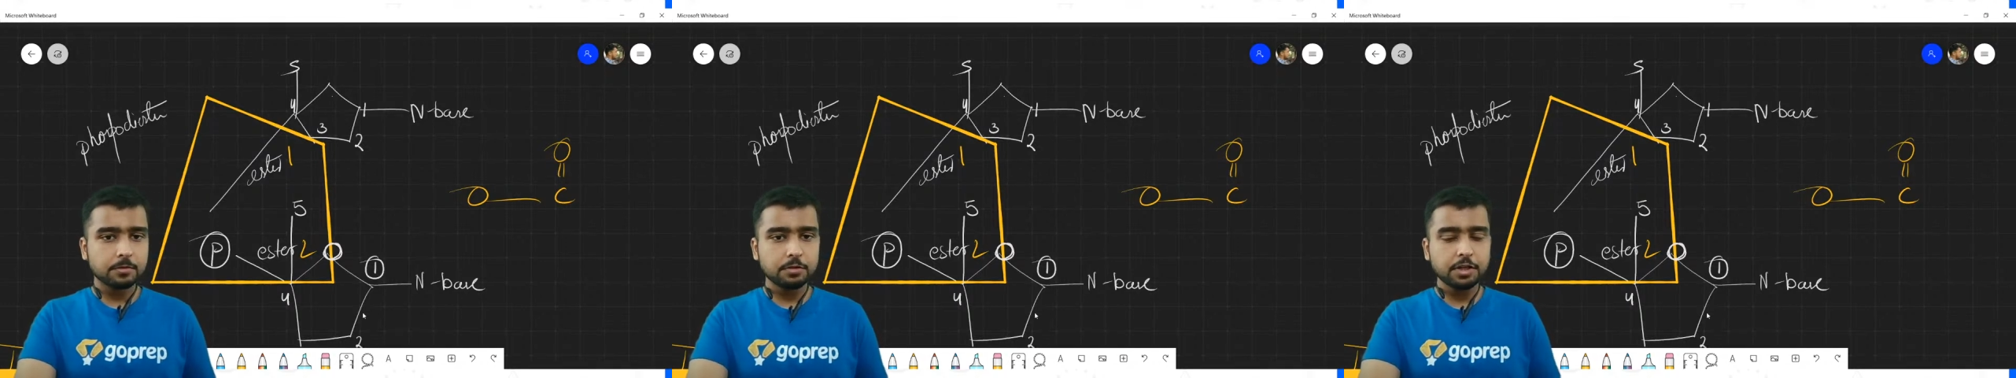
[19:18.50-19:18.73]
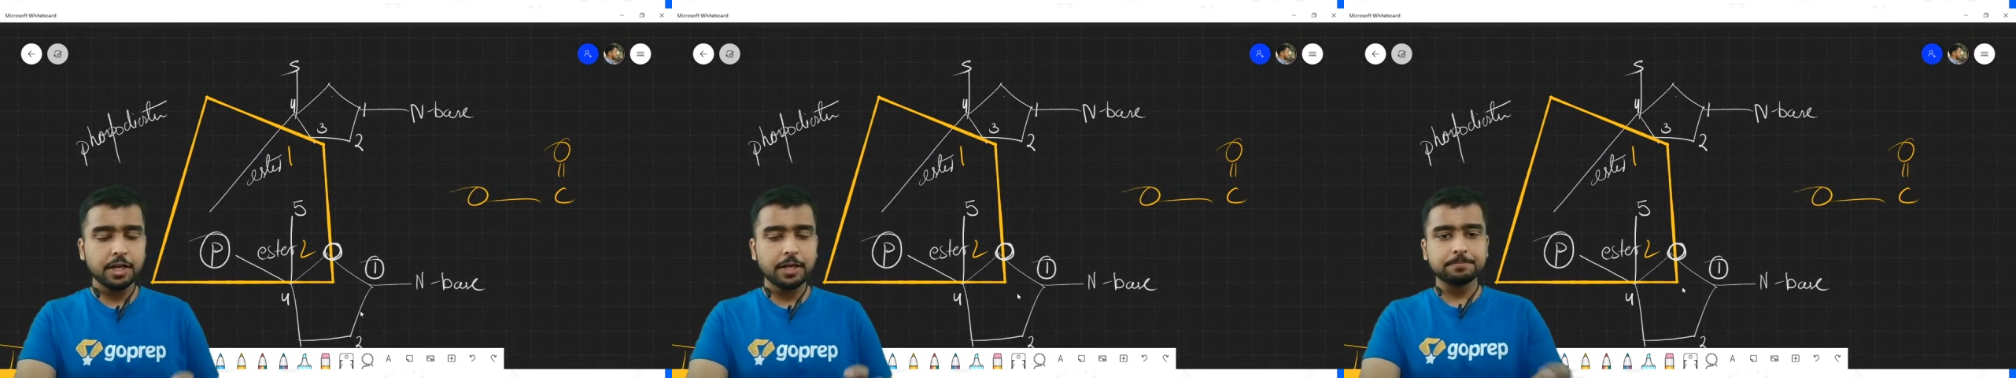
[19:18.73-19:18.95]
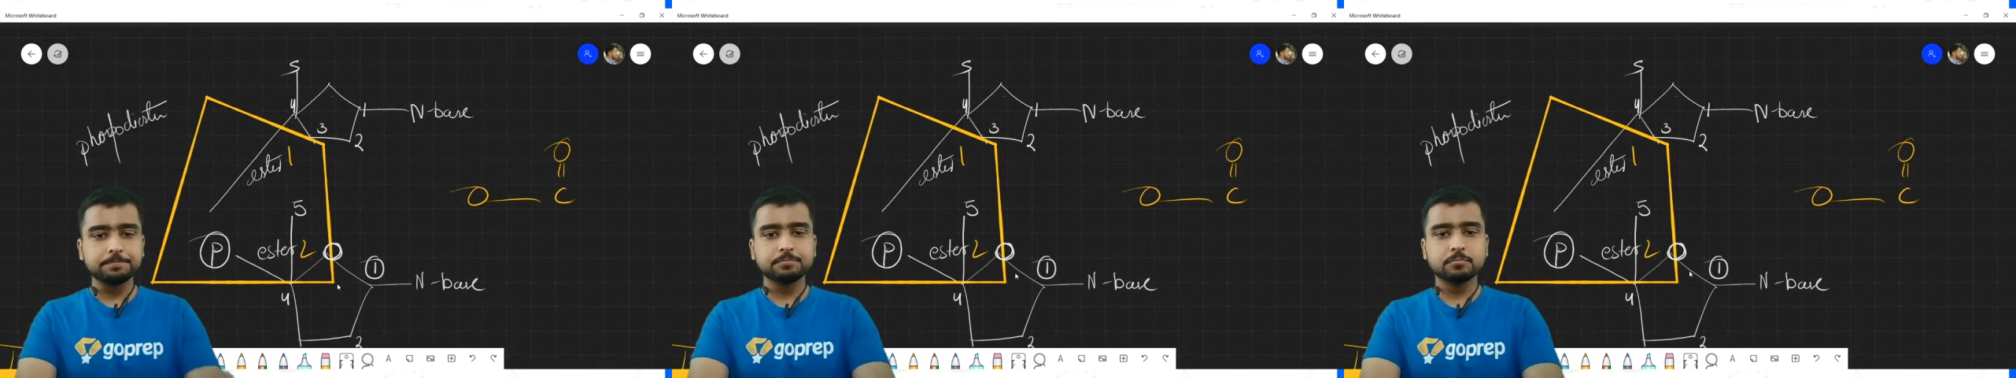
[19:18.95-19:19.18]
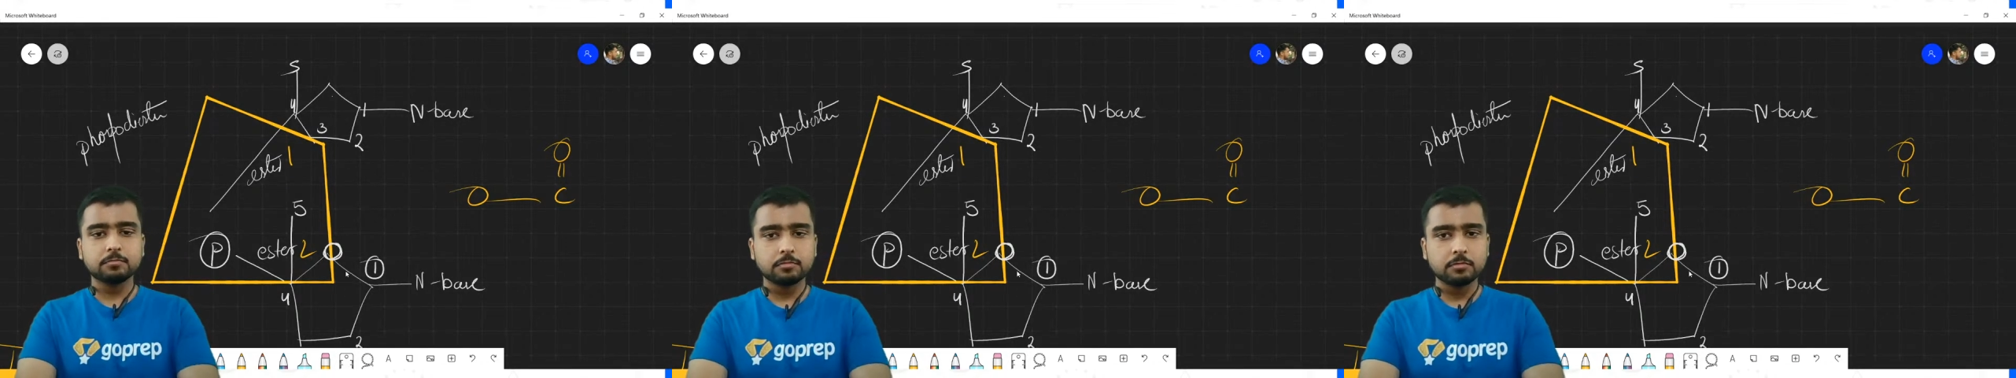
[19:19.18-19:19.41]
okay,
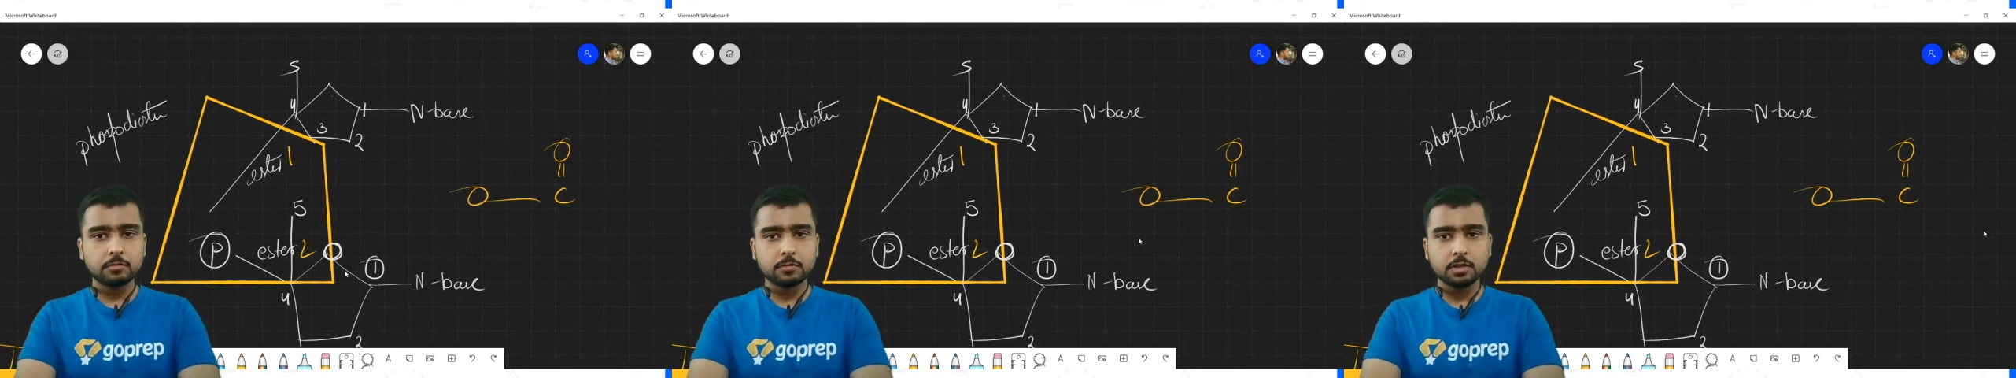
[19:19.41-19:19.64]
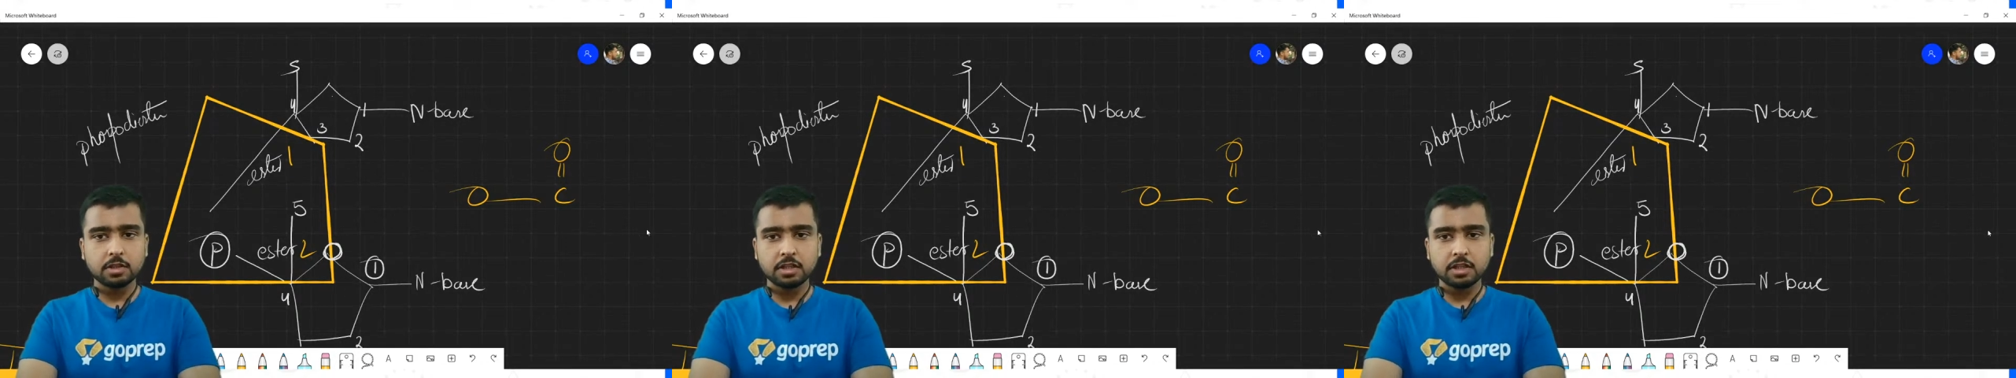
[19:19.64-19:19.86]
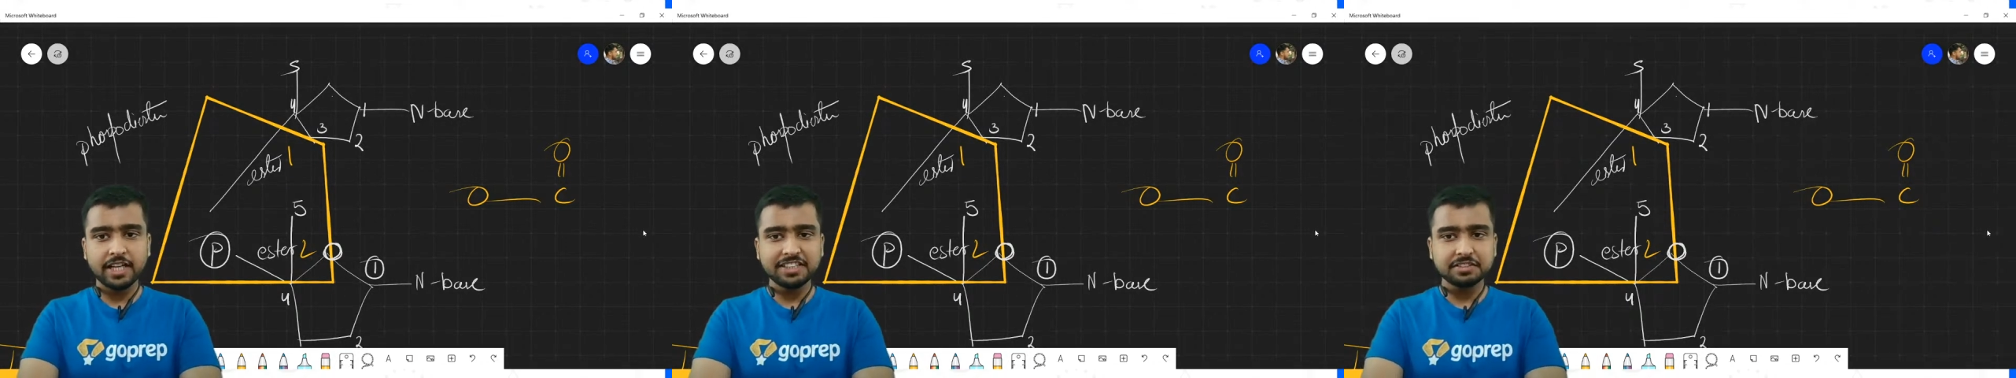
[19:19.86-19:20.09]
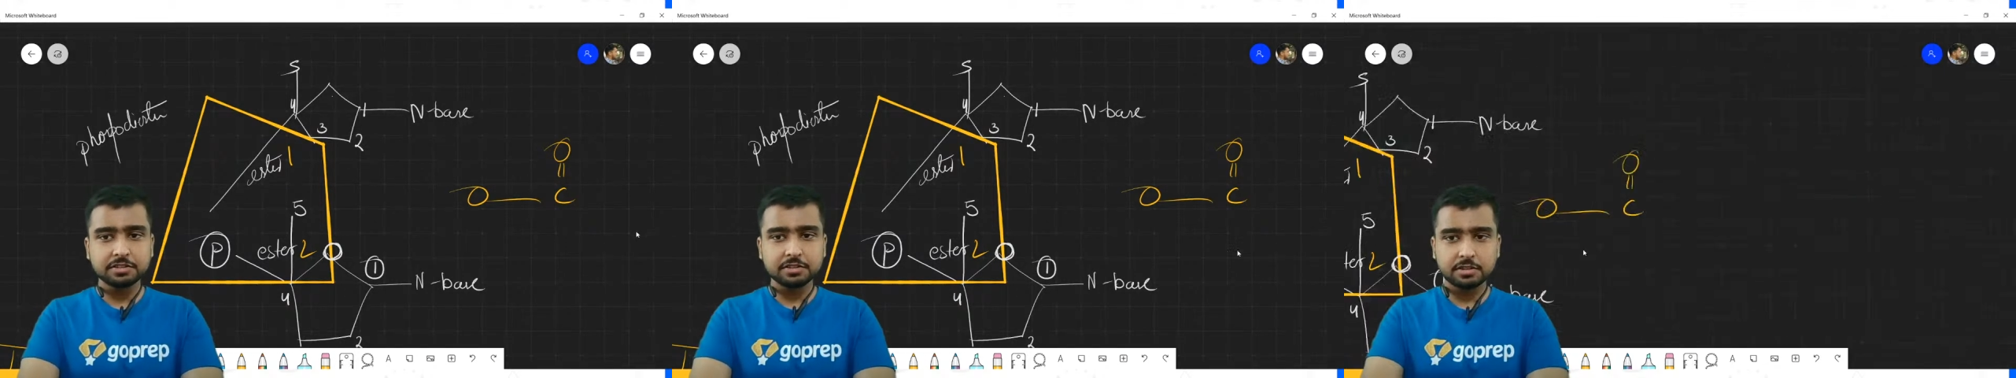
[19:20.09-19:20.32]

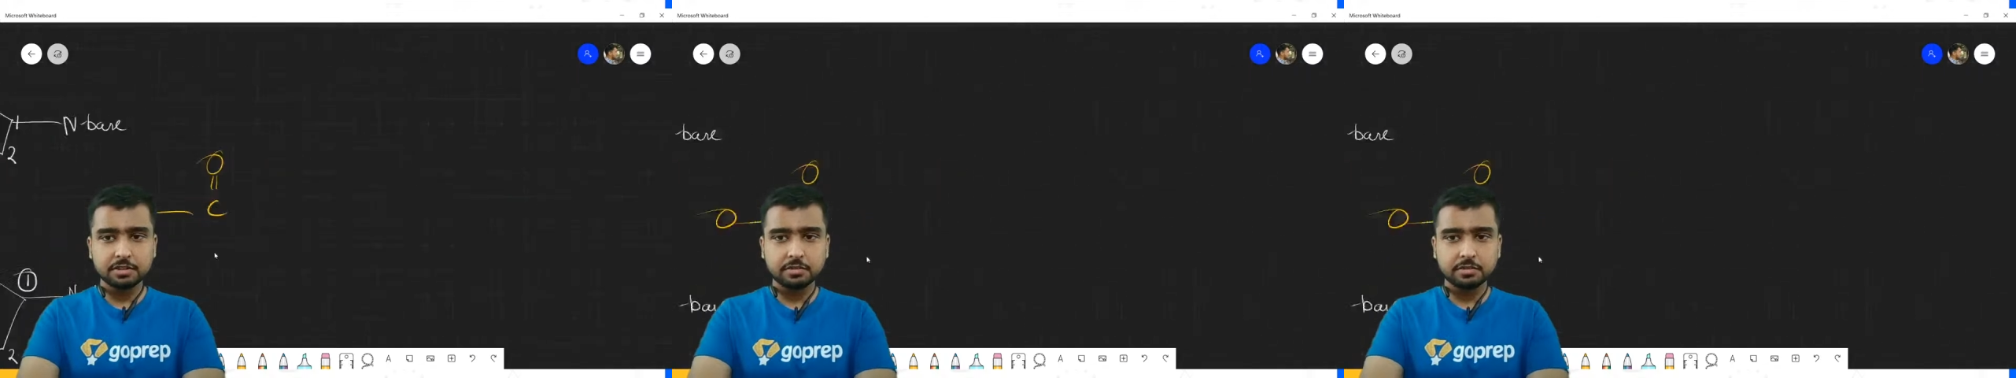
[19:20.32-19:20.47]
guys,